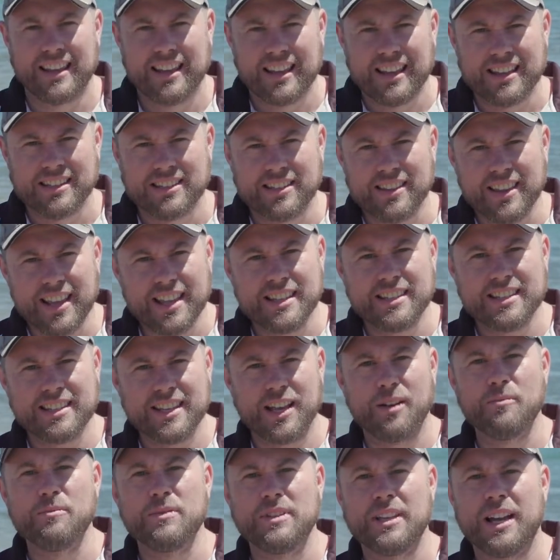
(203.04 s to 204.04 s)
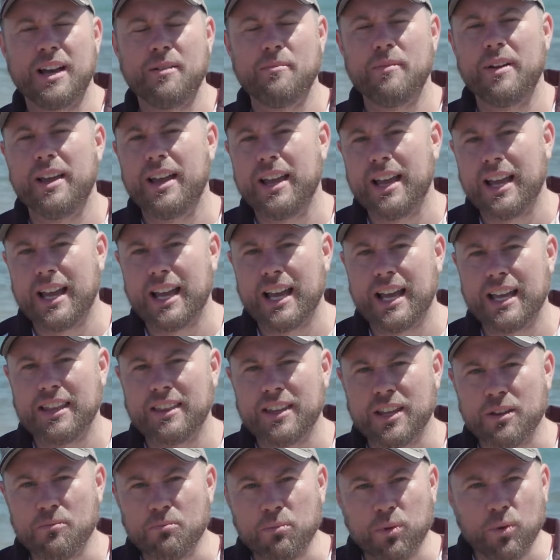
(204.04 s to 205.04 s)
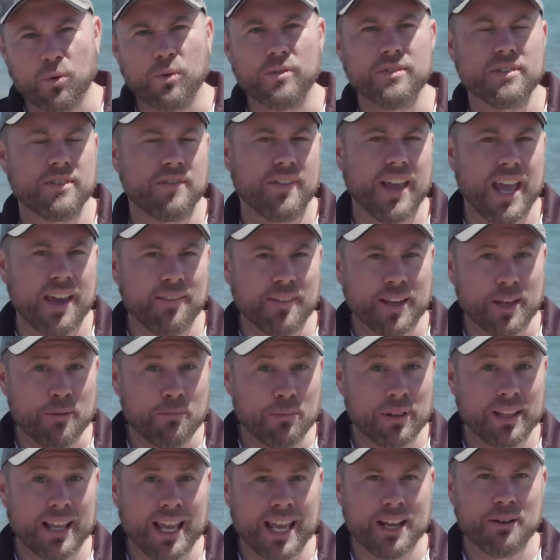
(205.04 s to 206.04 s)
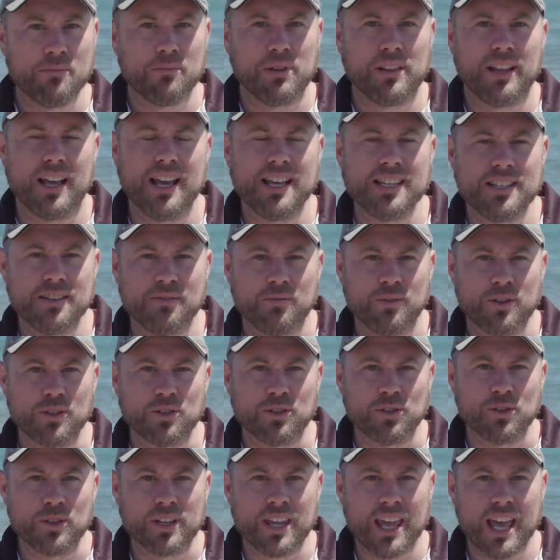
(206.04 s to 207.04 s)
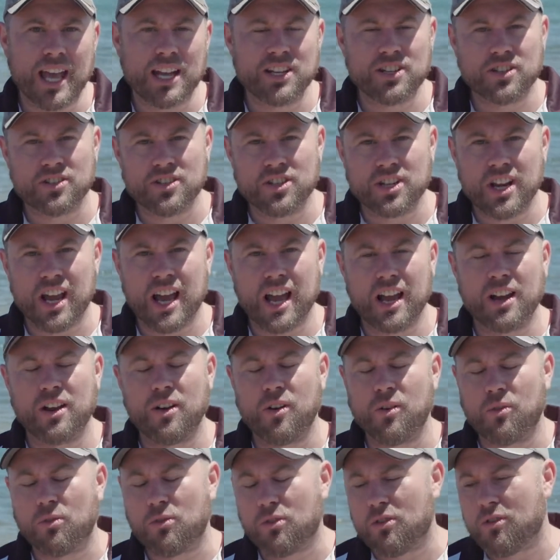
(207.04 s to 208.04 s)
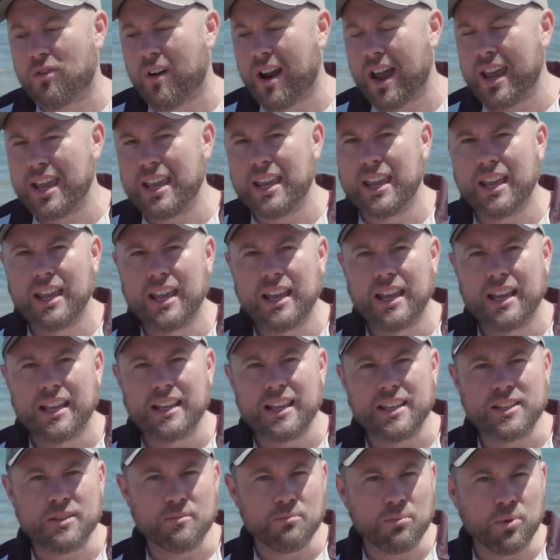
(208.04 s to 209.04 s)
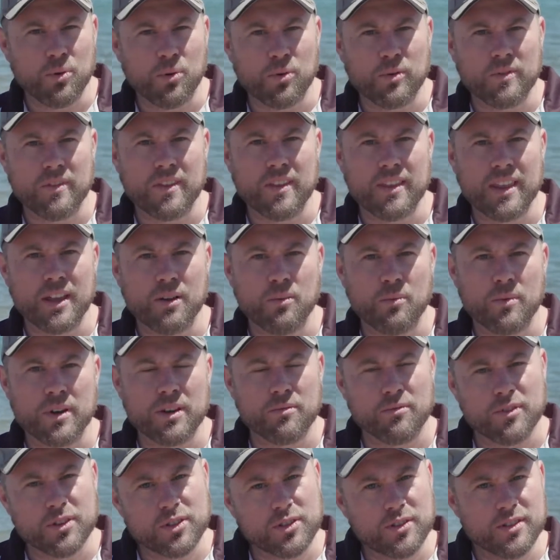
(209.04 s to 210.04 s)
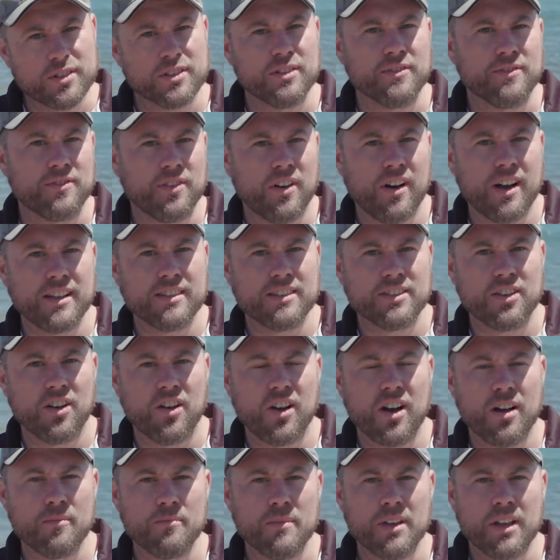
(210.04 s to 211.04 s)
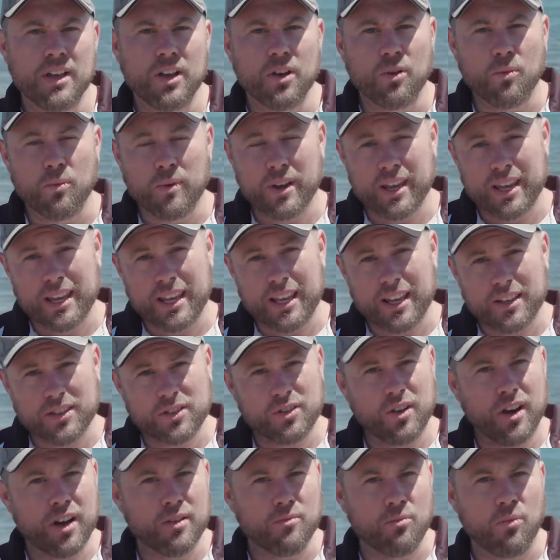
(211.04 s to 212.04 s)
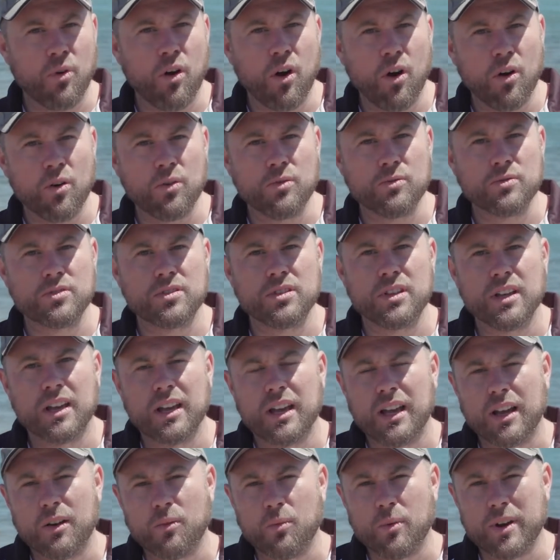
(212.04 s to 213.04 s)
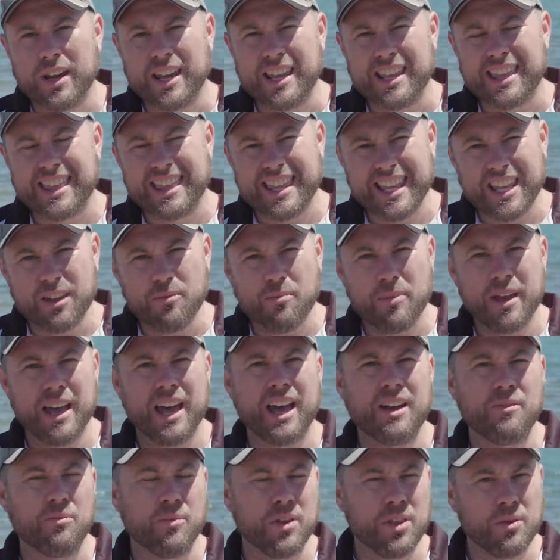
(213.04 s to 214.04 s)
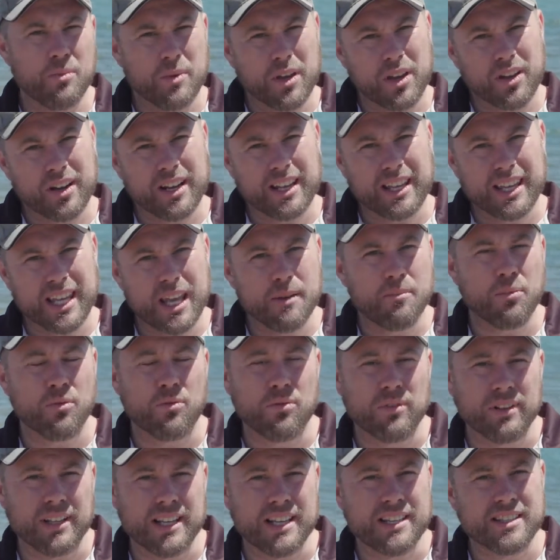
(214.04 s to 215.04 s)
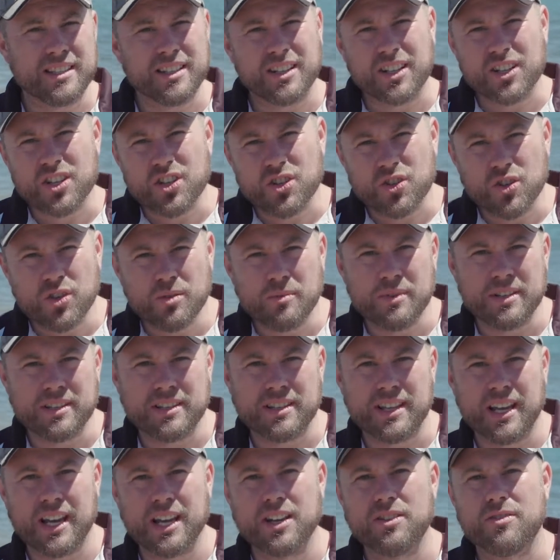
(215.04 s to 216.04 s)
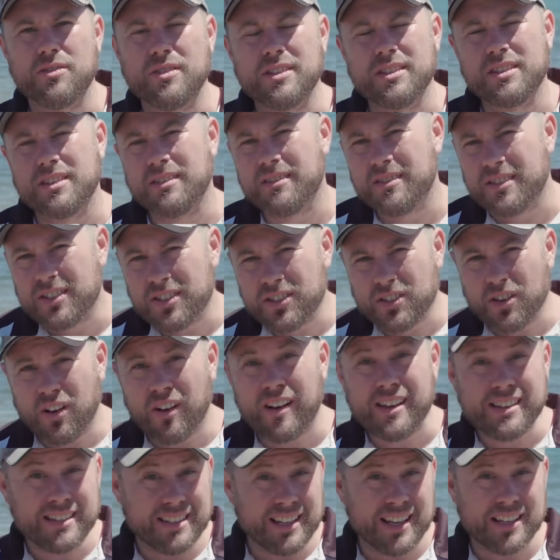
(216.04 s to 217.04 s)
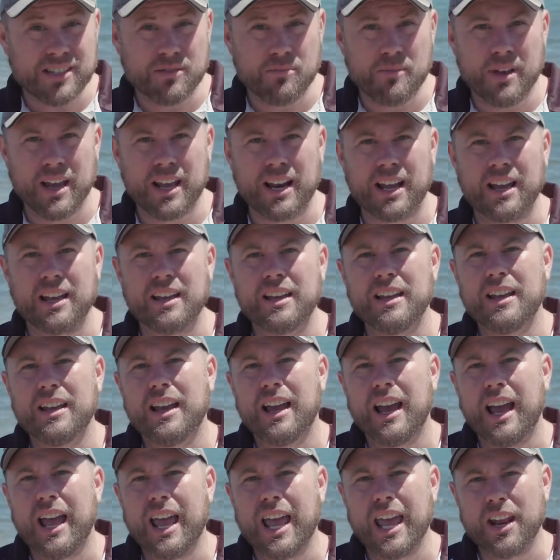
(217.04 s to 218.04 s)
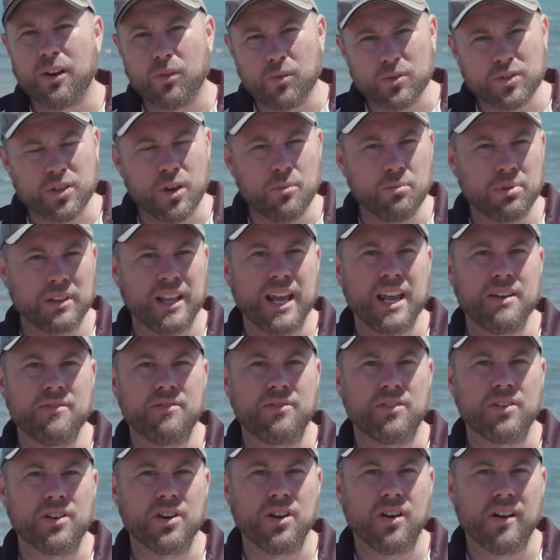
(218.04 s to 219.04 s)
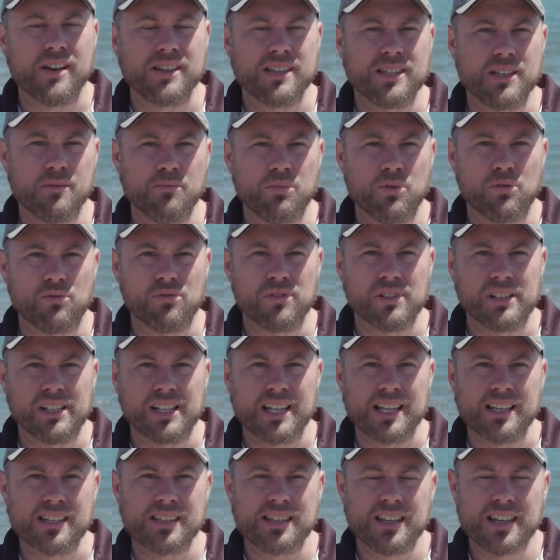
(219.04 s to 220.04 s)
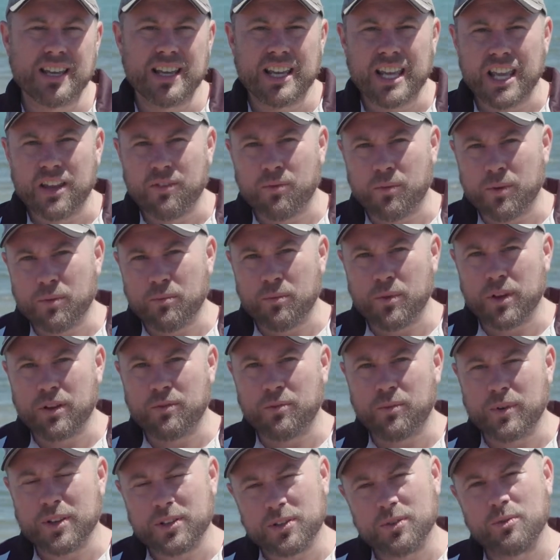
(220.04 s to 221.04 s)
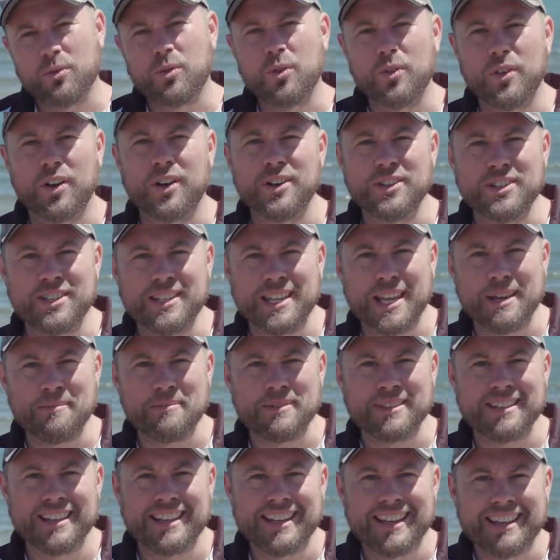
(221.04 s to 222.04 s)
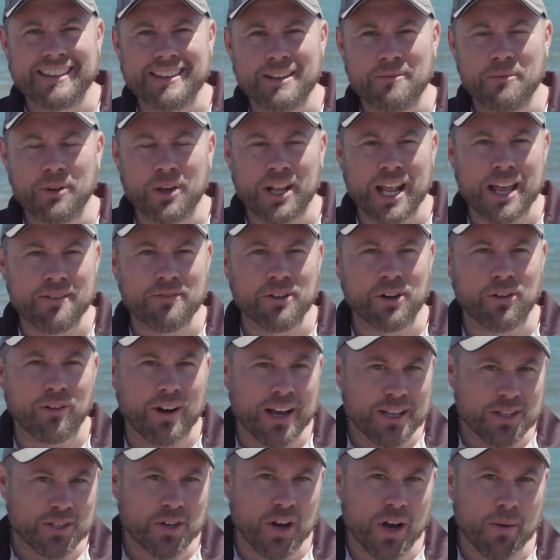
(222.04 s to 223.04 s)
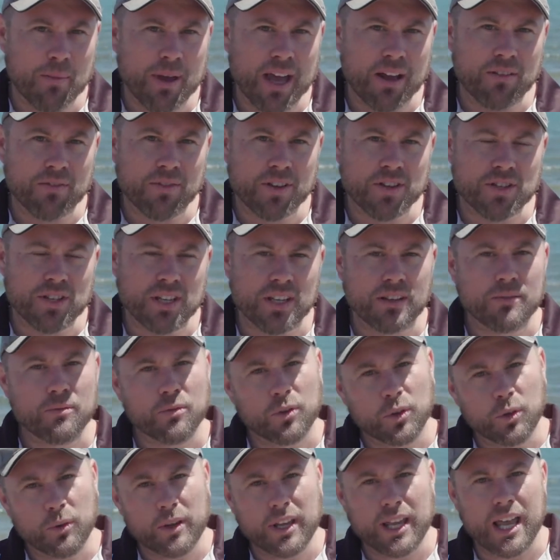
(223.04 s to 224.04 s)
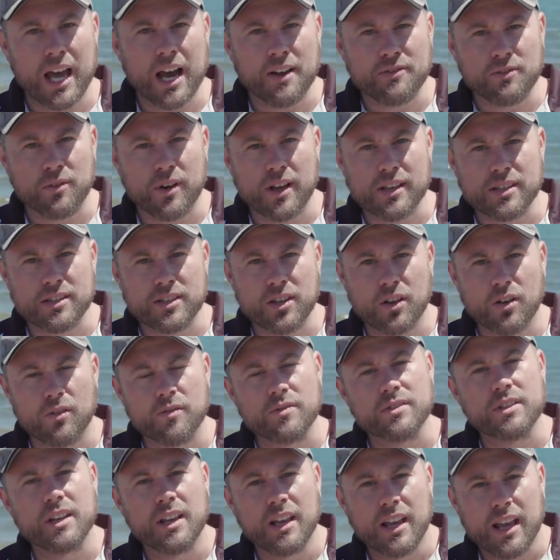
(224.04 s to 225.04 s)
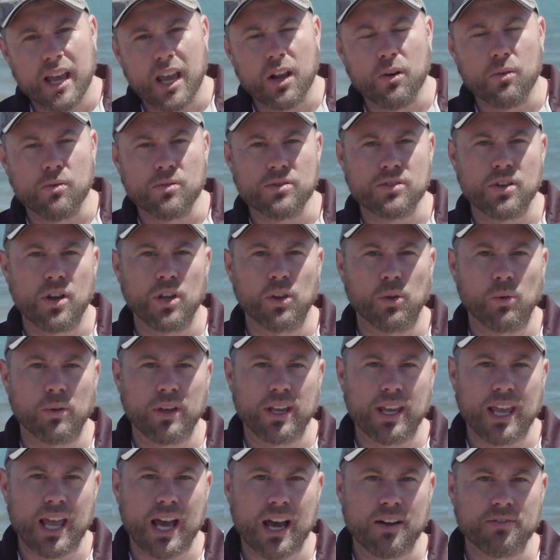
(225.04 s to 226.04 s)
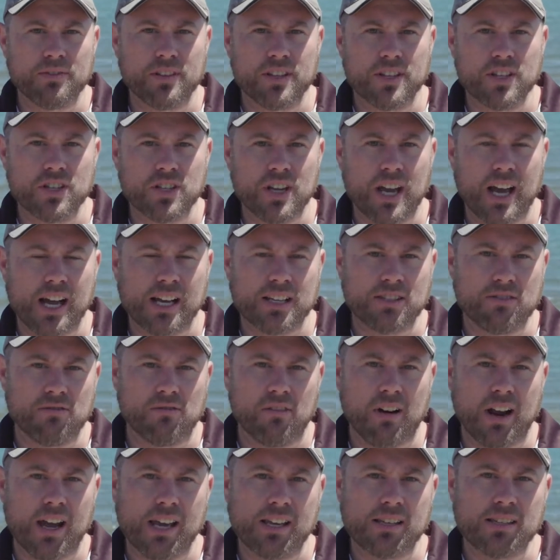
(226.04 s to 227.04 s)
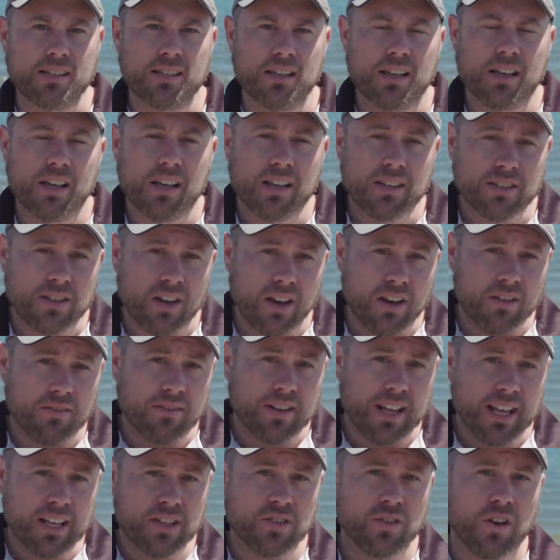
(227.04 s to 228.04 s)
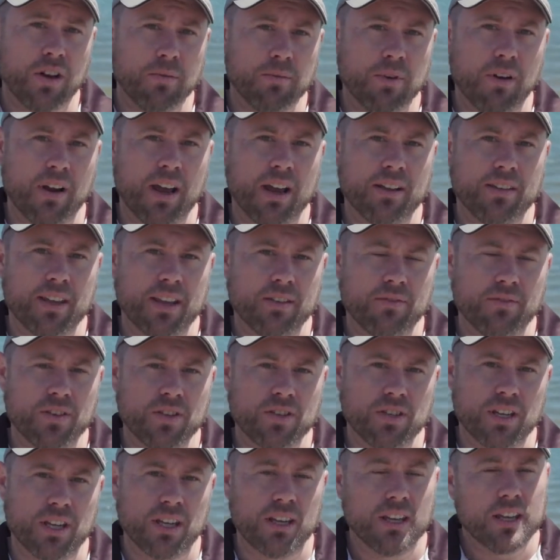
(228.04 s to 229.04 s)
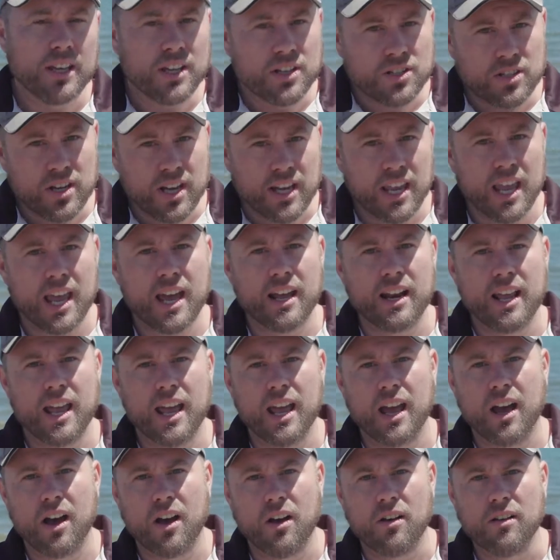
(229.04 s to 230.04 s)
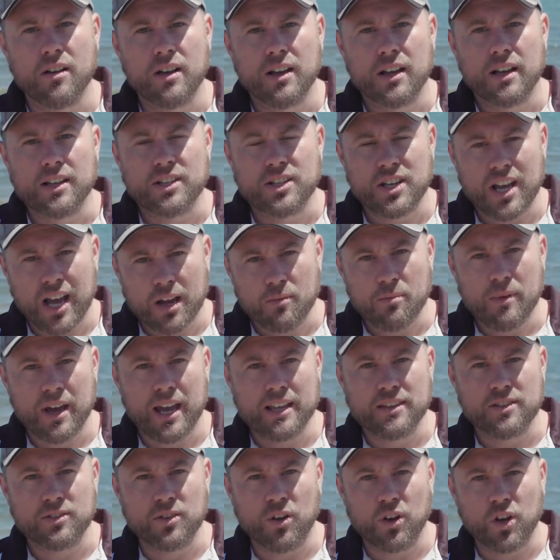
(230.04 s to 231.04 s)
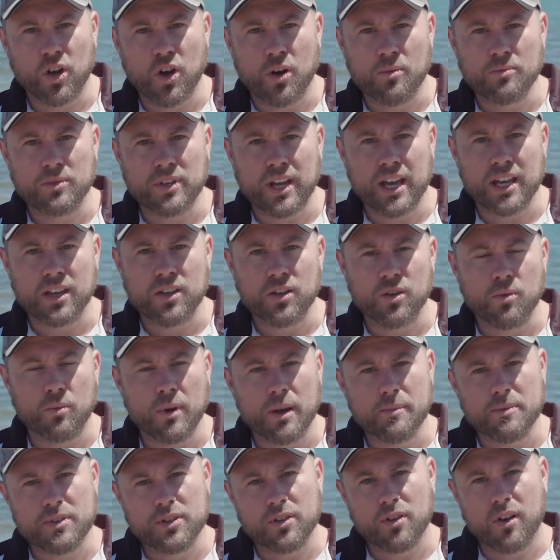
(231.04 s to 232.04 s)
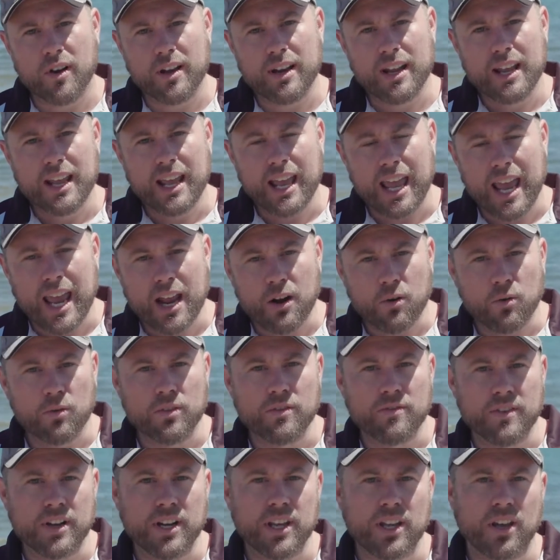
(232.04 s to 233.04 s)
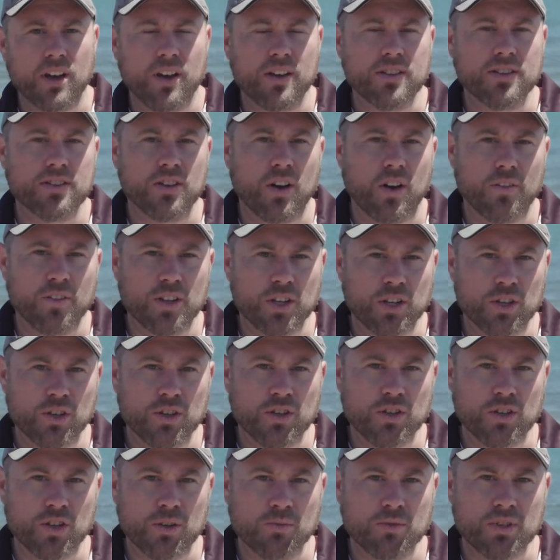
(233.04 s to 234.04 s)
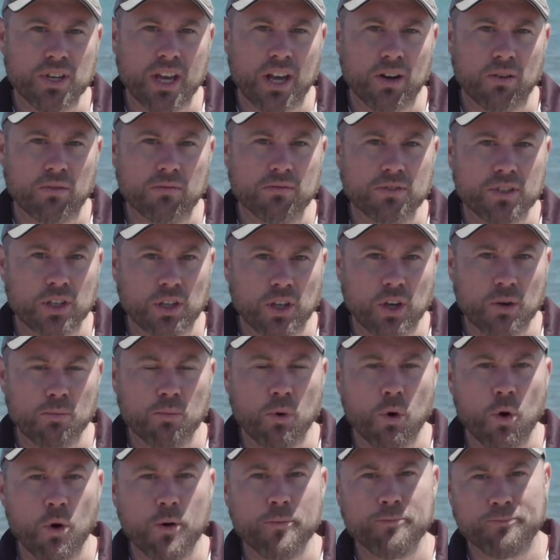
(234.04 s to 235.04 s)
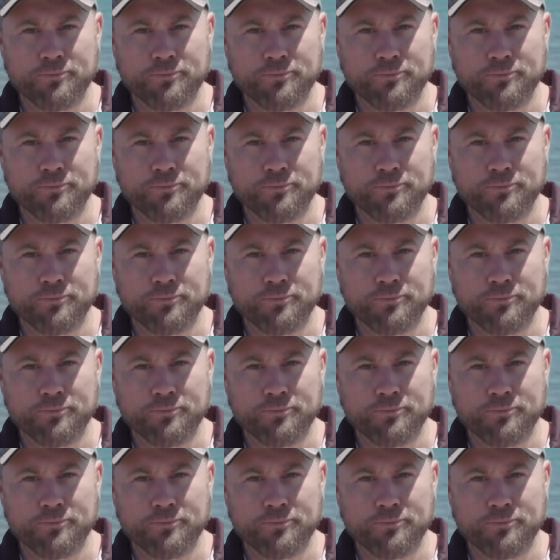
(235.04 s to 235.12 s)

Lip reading: So that sums up the importance of having a plan in place if we do catch a shark or a ray. It's important that we reduce the fight time, we assign roles, we think about whether we're going to keep or release it, assume it's dangerous, size does matter, and also plan for a nice simple release. If we do all those steps, then we're going to have a great time out fishing, looking after ourselves and also looking after the sharks and rays. So next time you're out there fishing, check out our sharkmates.com.au website and all the videos on the YouTube channel to learn more.